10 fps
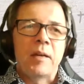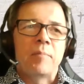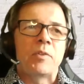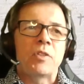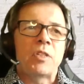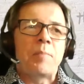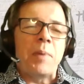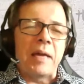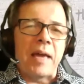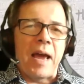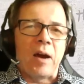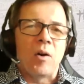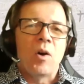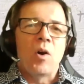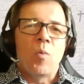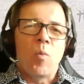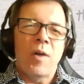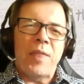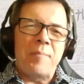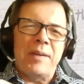but just to pick out
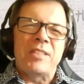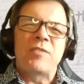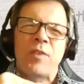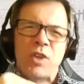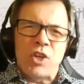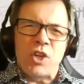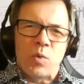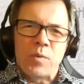what that means for you.